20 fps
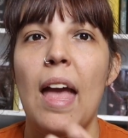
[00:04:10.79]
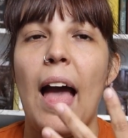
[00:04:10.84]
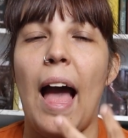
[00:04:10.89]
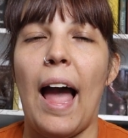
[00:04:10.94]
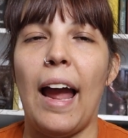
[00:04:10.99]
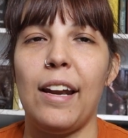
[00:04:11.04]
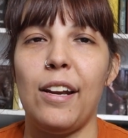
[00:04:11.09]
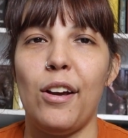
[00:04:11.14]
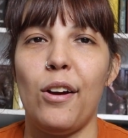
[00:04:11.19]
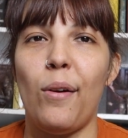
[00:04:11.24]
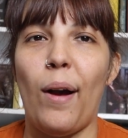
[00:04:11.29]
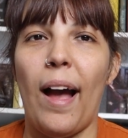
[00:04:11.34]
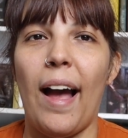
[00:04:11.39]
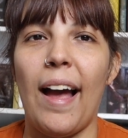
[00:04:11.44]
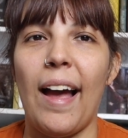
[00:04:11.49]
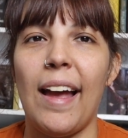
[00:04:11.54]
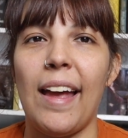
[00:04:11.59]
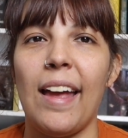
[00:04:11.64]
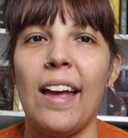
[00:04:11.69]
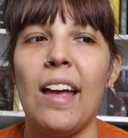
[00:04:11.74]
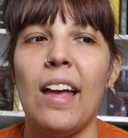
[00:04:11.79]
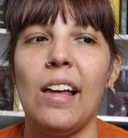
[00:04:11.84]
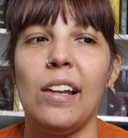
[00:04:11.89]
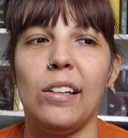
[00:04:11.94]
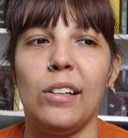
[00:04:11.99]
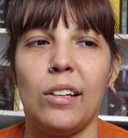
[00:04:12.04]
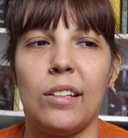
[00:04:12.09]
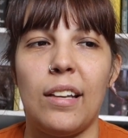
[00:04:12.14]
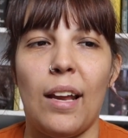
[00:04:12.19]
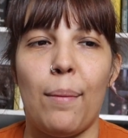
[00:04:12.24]
I know I
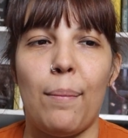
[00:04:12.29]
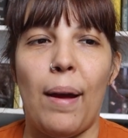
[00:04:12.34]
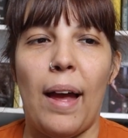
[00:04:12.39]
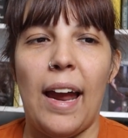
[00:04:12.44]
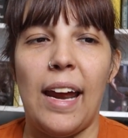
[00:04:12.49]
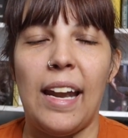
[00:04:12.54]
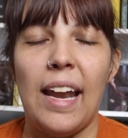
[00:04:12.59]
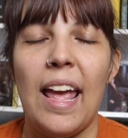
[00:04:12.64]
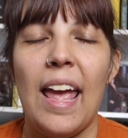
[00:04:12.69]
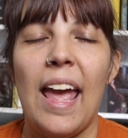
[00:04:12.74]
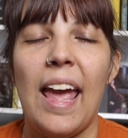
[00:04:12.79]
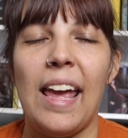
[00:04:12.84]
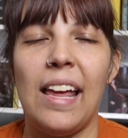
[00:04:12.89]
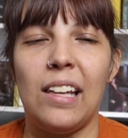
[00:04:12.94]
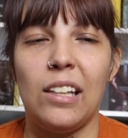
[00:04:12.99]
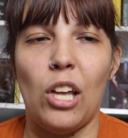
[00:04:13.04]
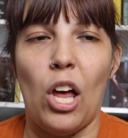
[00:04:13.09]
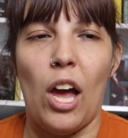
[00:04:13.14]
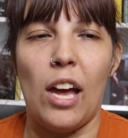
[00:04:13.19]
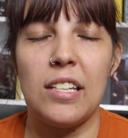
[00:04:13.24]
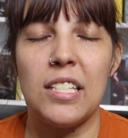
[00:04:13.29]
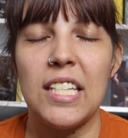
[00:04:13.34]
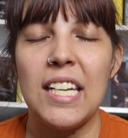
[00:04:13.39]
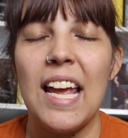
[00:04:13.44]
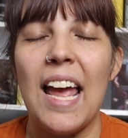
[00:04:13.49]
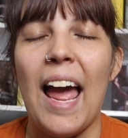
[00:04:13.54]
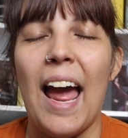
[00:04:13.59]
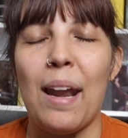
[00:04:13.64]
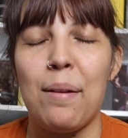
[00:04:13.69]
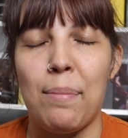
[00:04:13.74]
looked at mine a lot
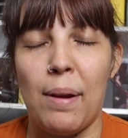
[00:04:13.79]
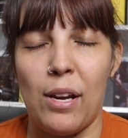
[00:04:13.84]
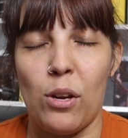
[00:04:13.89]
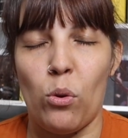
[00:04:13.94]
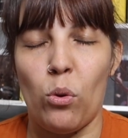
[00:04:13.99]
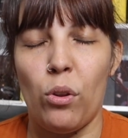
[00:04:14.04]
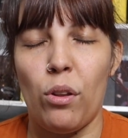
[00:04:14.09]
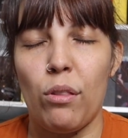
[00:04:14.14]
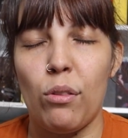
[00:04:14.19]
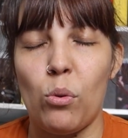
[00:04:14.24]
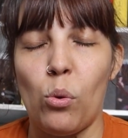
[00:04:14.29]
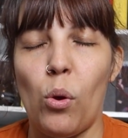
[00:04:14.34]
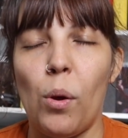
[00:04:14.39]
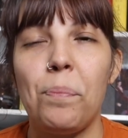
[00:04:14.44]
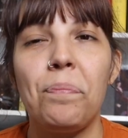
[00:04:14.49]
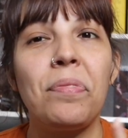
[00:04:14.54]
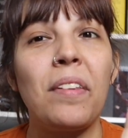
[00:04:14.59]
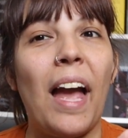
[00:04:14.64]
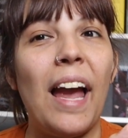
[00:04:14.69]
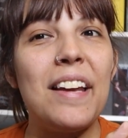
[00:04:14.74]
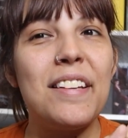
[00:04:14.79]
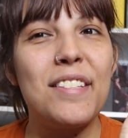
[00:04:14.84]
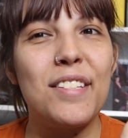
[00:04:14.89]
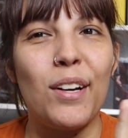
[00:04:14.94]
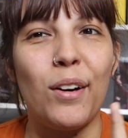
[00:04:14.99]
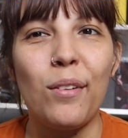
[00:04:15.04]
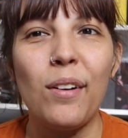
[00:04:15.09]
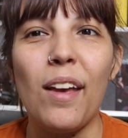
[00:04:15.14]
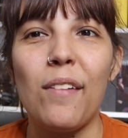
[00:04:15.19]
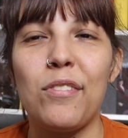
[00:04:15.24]
at my old school. I
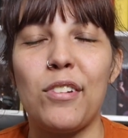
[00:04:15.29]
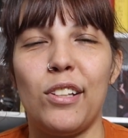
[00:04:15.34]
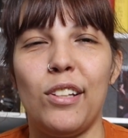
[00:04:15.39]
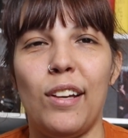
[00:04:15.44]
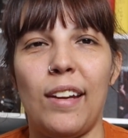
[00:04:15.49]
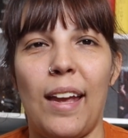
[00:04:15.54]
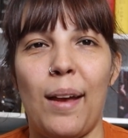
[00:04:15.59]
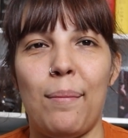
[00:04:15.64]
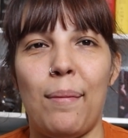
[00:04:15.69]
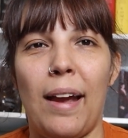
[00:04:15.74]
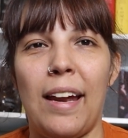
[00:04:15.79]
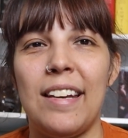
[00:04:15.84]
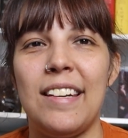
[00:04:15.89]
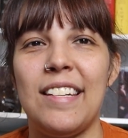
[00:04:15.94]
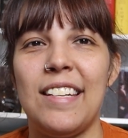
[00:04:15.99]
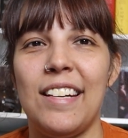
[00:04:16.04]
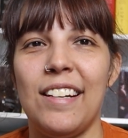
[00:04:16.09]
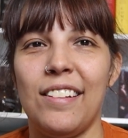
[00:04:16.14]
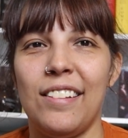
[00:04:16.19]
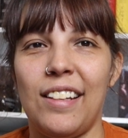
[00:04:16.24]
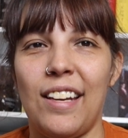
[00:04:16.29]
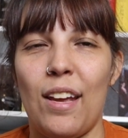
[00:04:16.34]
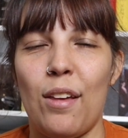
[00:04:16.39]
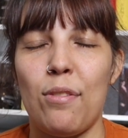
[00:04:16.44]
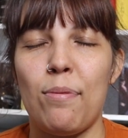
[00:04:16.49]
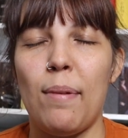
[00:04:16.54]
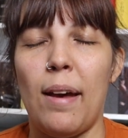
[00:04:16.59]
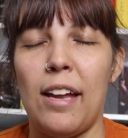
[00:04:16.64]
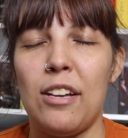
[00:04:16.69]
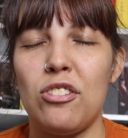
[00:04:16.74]
don't have to look at mine nearly
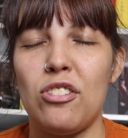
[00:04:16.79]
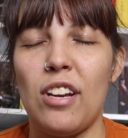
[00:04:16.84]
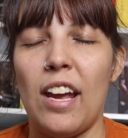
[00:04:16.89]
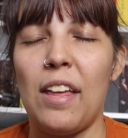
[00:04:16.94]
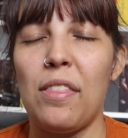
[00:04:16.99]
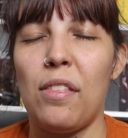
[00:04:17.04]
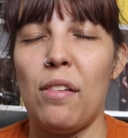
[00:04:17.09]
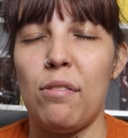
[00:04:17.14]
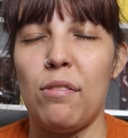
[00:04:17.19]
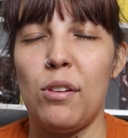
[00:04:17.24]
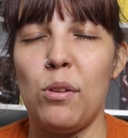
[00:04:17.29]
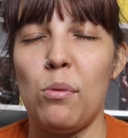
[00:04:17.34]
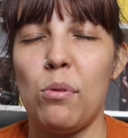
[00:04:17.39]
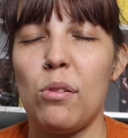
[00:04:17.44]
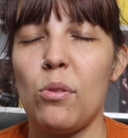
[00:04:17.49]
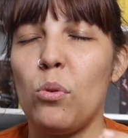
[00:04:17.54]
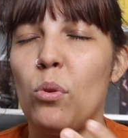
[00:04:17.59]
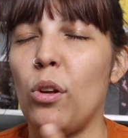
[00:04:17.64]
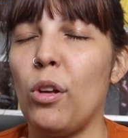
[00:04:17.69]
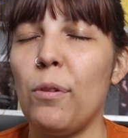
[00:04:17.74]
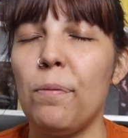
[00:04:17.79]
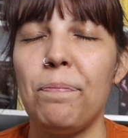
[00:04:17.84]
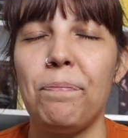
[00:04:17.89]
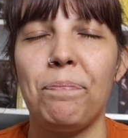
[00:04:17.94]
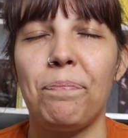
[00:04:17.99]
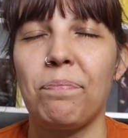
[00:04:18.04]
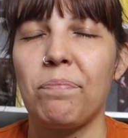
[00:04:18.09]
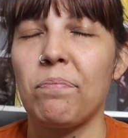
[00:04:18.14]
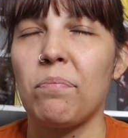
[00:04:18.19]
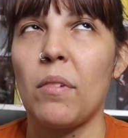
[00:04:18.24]
as much at this new school.
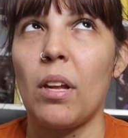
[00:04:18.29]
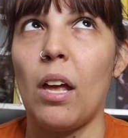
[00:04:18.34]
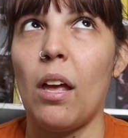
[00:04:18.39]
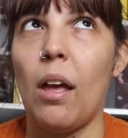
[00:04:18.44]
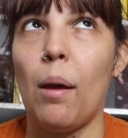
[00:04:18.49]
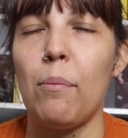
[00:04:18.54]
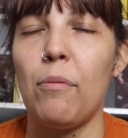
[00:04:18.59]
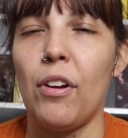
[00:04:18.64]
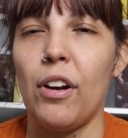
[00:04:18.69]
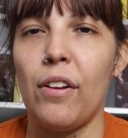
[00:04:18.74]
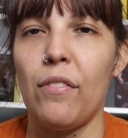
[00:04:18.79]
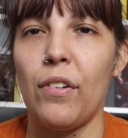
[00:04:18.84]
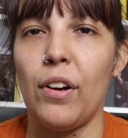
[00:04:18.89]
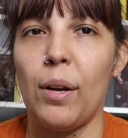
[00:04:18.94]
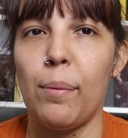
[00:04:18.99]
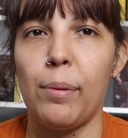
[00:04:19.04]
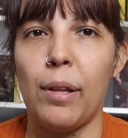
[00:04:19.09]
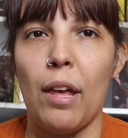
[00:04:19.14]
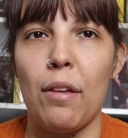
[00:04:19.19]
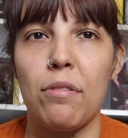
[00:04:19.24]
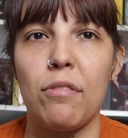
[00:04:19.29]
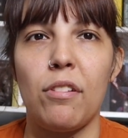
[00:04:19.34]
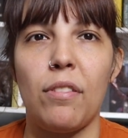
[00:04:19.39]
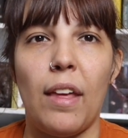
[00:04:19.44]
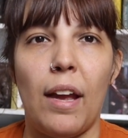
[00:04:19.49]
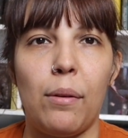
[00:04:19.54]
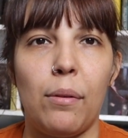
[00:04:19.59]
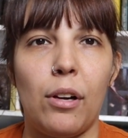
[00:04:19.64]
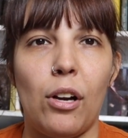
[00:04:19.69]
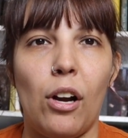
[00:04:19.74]
I'm very, very blessed in
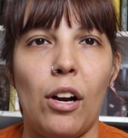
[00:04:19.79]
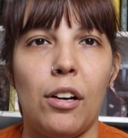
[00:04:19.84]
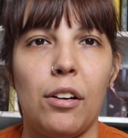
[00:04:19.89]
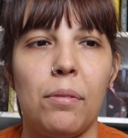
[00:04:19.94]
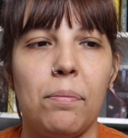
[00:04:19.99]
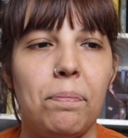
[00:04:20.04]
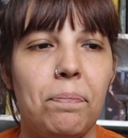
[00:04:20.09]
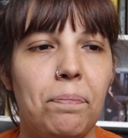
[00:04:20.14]
that regard.